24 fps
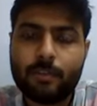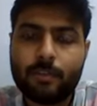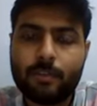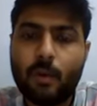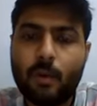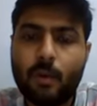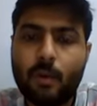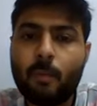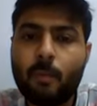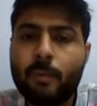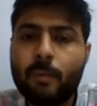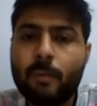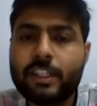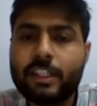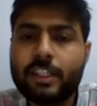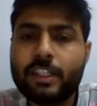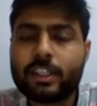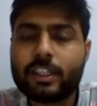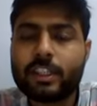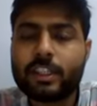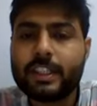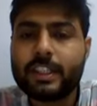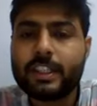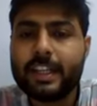from
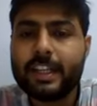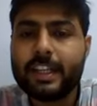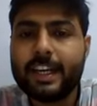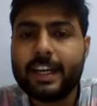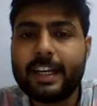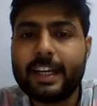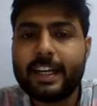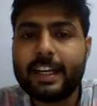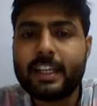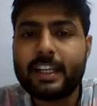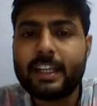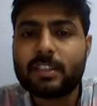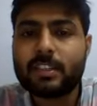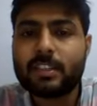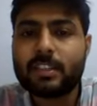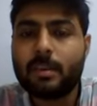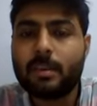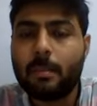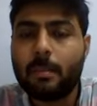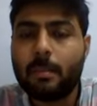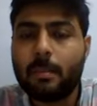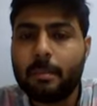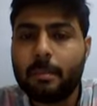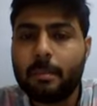which it is
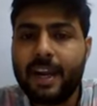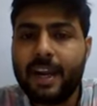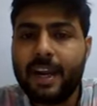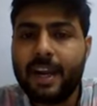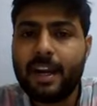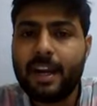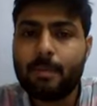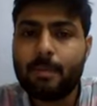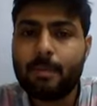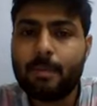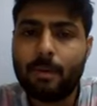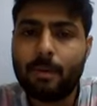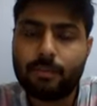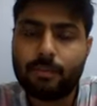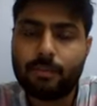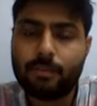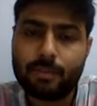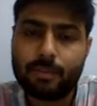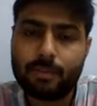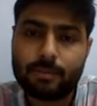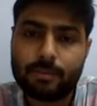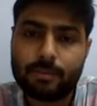made up of.